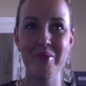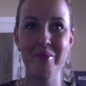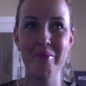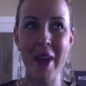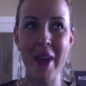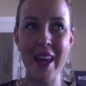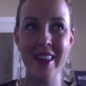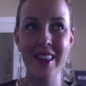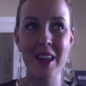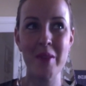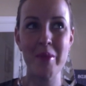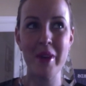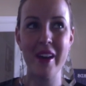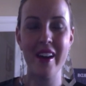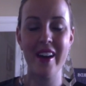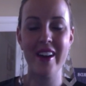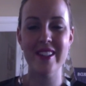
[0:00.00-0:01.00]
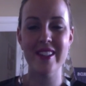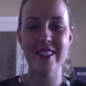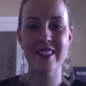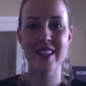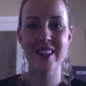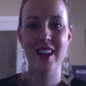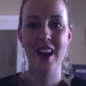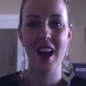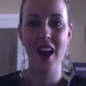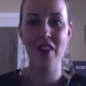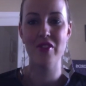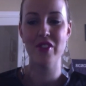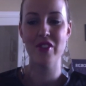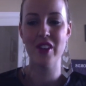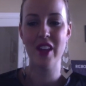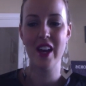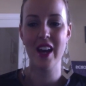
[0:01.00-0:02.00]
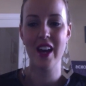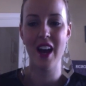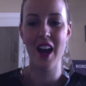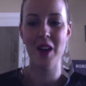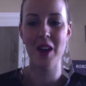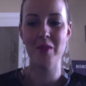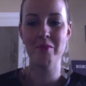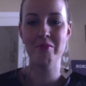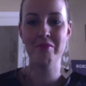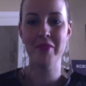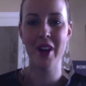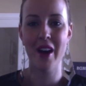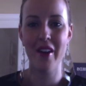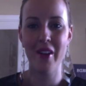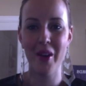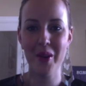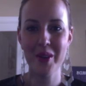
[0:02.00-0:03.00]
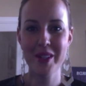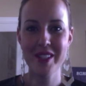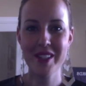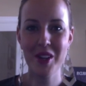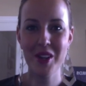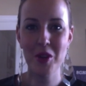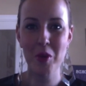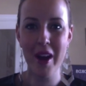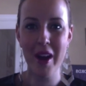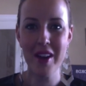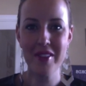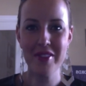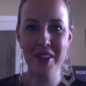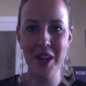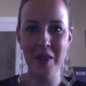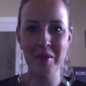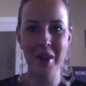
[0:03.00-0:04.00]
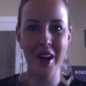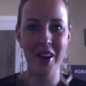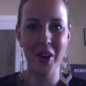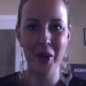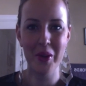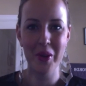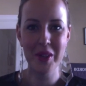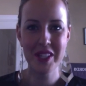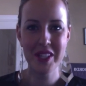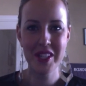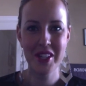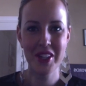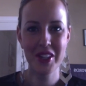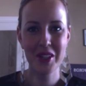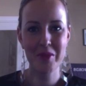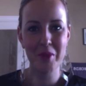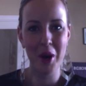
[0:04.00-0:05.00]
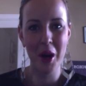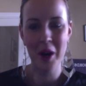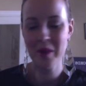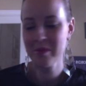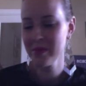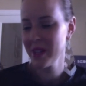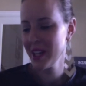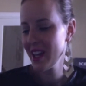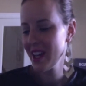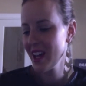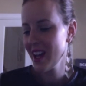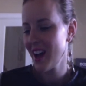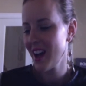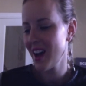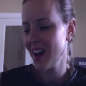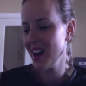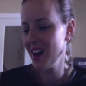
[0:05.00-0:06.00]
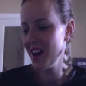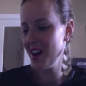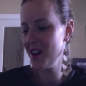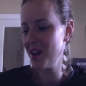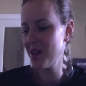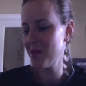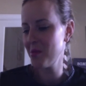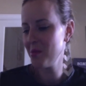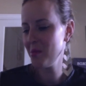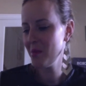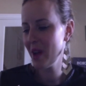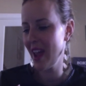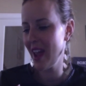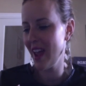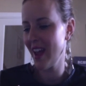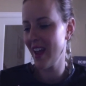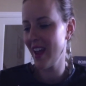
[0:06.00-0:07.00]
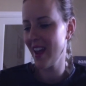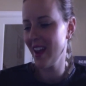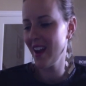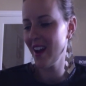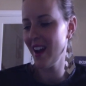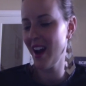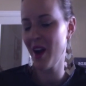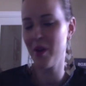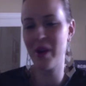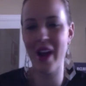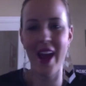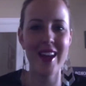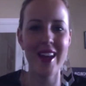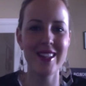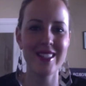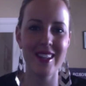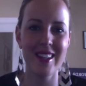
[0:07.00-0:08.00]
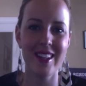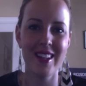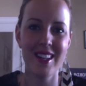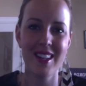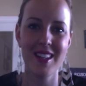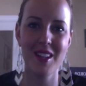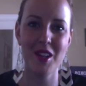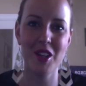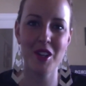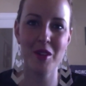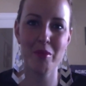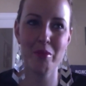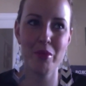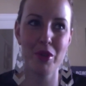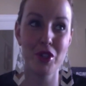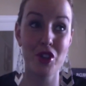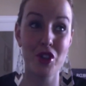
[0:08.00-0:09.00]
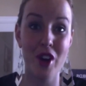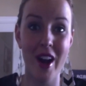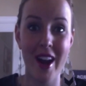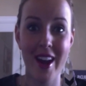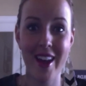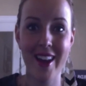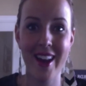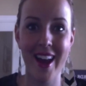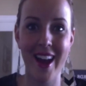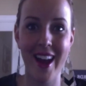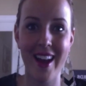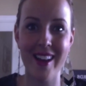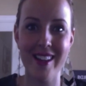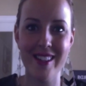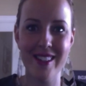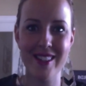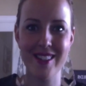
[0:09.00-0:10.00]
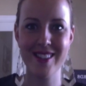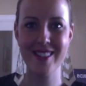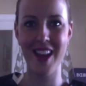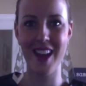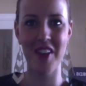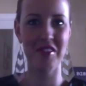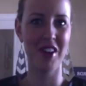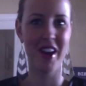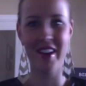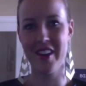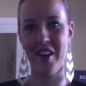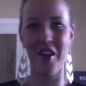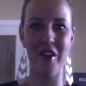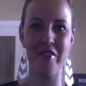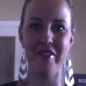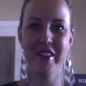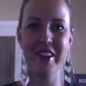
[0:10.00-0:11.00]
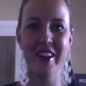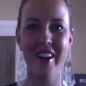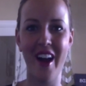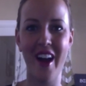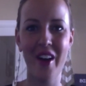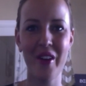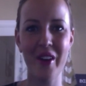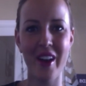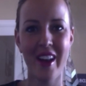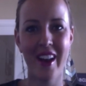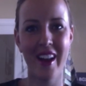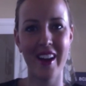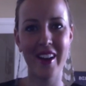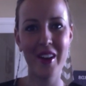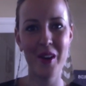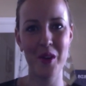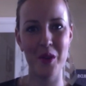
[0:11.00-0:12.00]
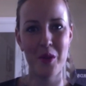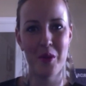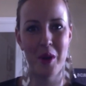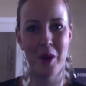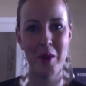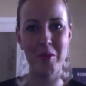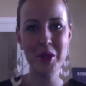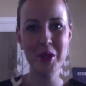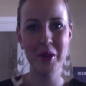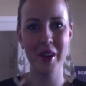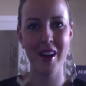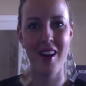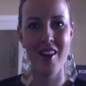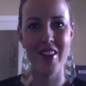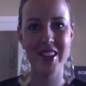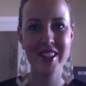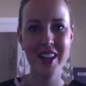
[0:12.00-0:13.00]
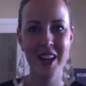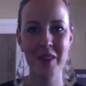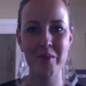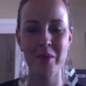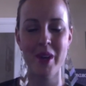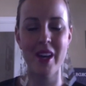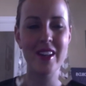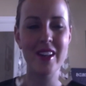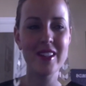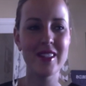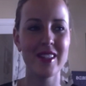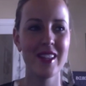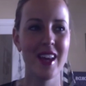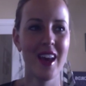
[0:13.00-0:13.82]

mainly because I feel like I'm not always a good wife and I'm not always a good mom. And I would hate to portray it as I've got it all figured out and I know what I'm doing all the time, because